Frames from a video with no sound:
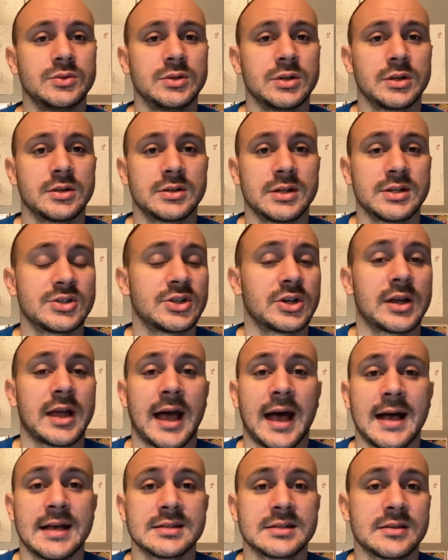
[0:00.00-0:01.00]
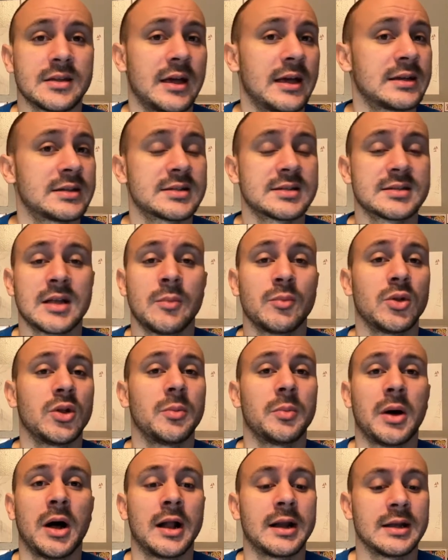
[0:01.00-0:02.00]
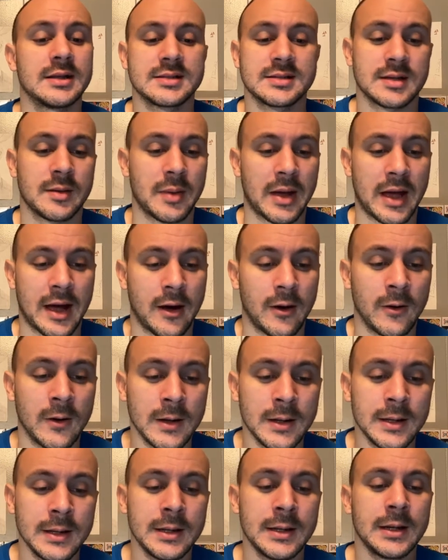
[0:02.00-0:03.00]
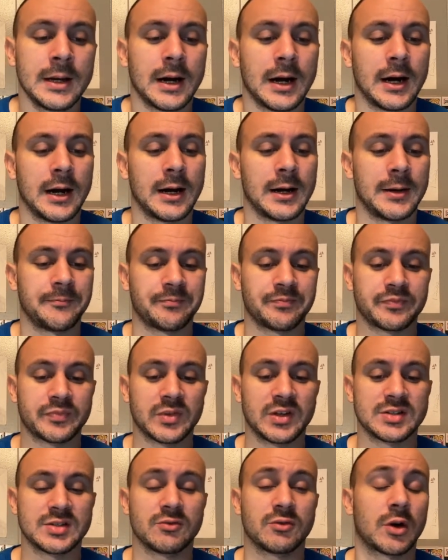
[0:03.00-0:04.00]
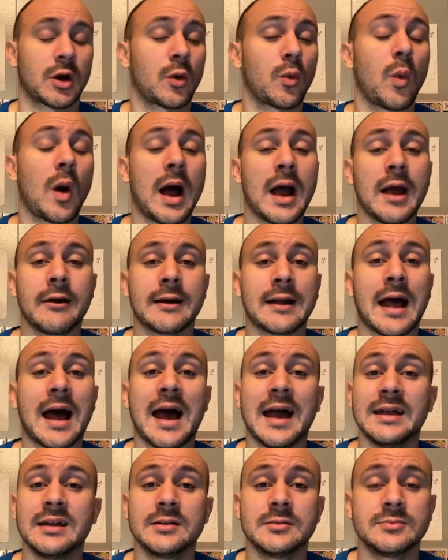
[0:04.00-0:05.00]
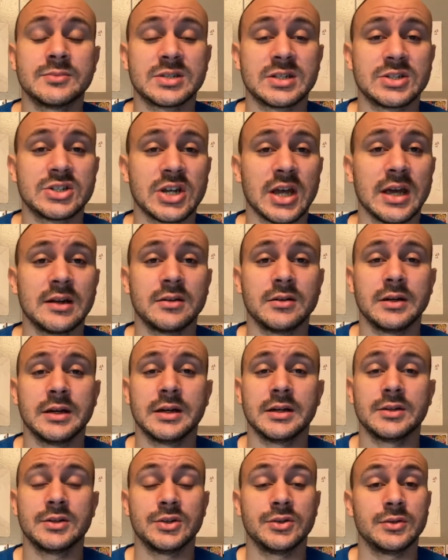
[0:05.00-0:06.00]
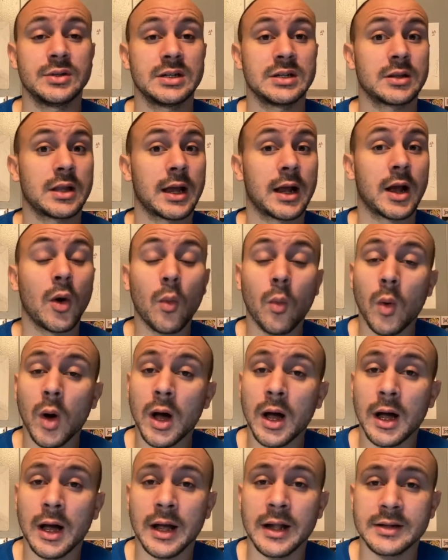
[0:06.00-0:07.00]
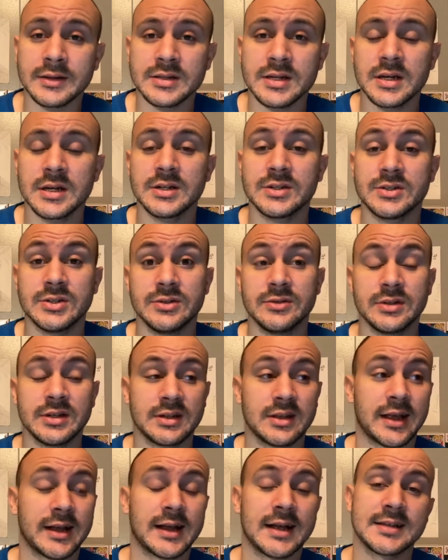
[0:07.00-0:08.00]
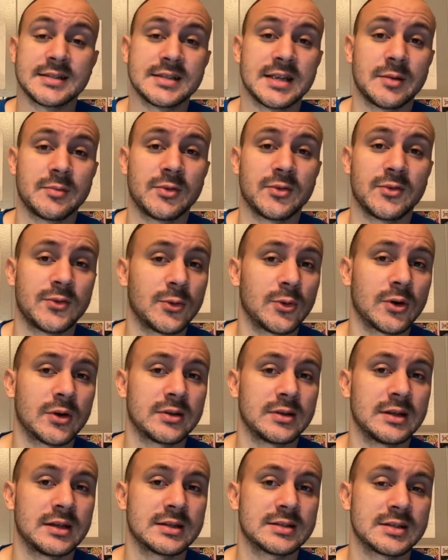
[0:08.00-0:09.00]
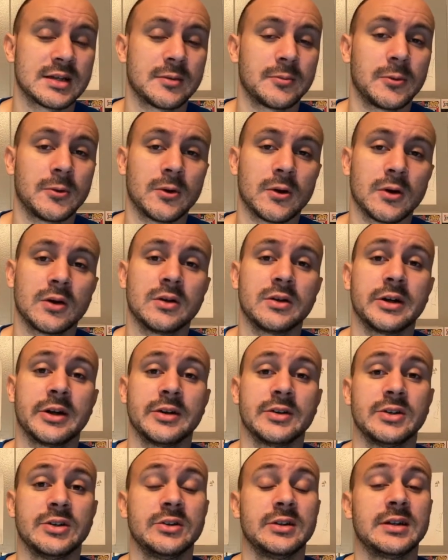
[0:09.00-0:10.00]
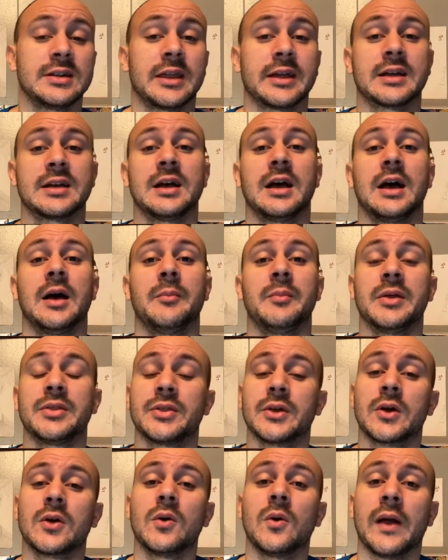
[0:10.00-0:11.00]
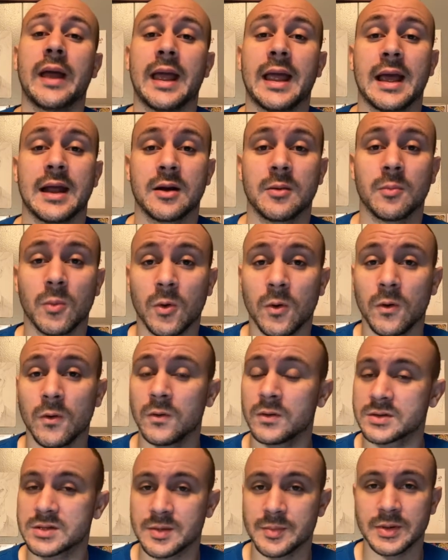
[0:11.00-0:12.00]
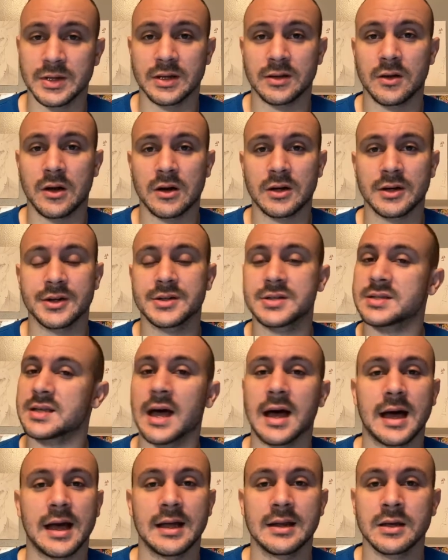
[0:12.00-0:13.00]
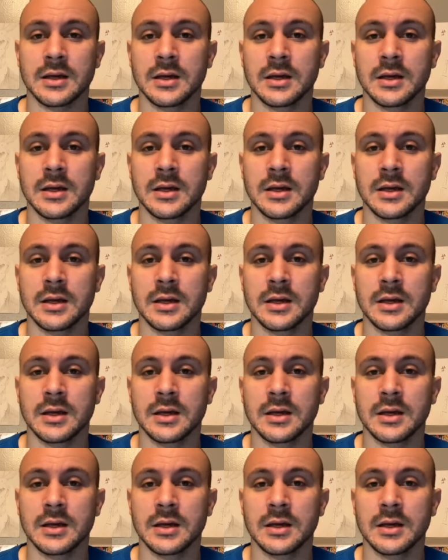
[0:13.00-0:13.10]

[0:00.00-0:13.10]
does your cast like stumble upon it somehow? Does it require an item to channel it? Do you need like a wand? Do you need, like I said before in the example earlier, do you need like a mythical animal to be along your side?